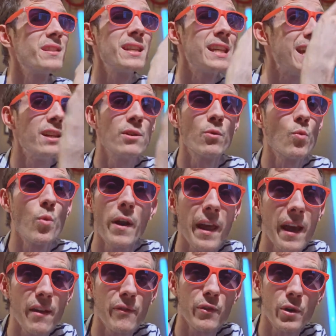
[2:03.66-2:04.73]
skin or
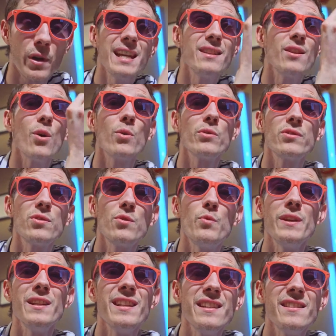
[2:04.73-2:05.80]
whatever, it also
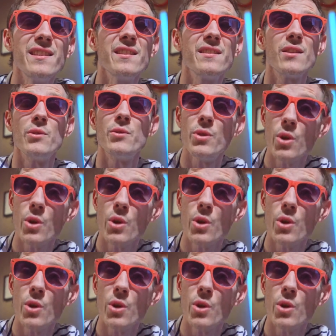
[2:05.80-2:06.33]
releases a